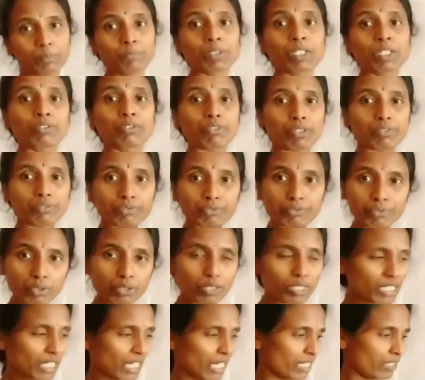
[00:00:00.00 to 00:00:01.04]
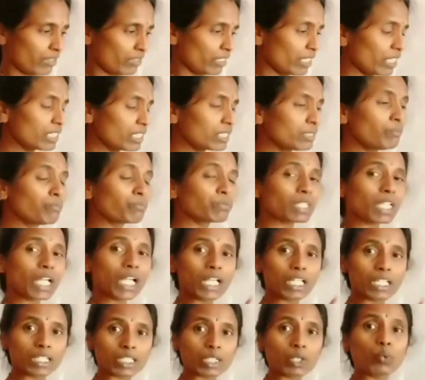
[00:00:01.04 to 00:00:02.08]
From 400, I will
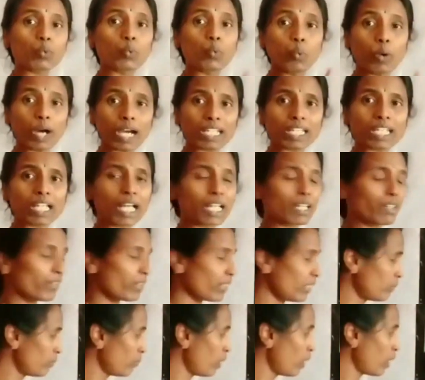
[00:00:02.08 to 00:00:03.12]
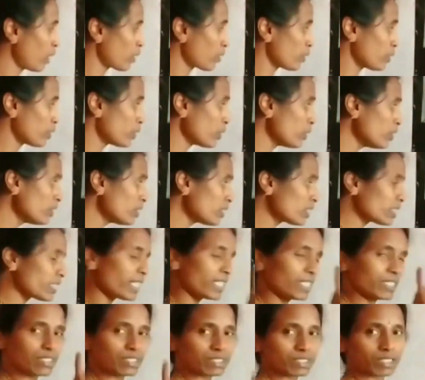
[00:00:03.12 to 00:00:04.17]
give 100 borrow to
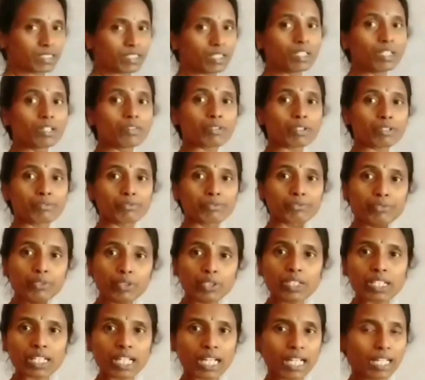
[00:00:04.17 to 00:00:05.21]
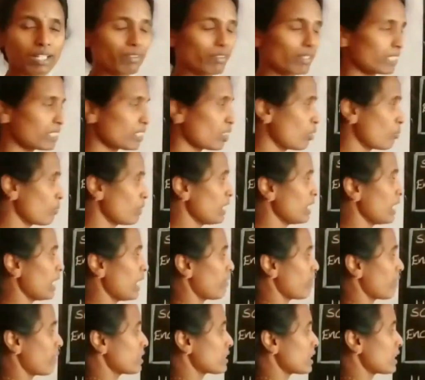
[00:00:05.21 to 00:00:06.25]
tens. From 400, how many
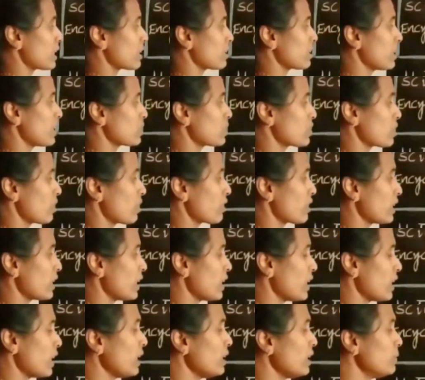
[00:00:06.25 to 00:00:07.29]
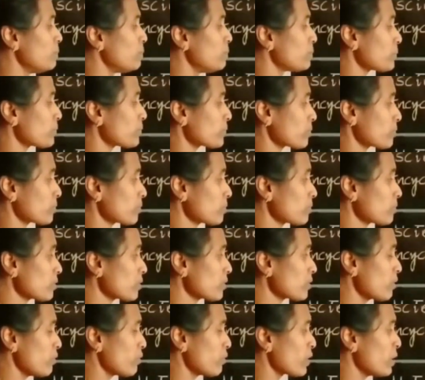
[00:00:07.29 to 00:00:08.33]
hundreds are there, children, here?
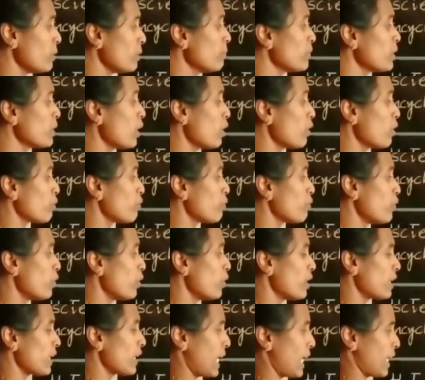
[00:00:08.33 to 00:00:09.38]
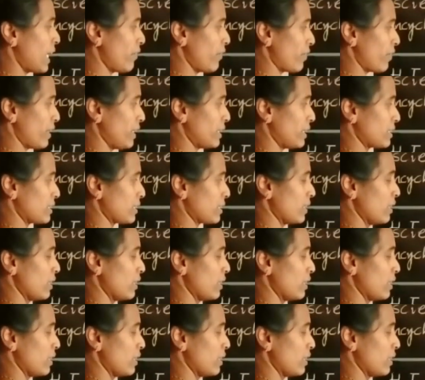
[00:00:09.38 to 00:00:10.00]
From 400s.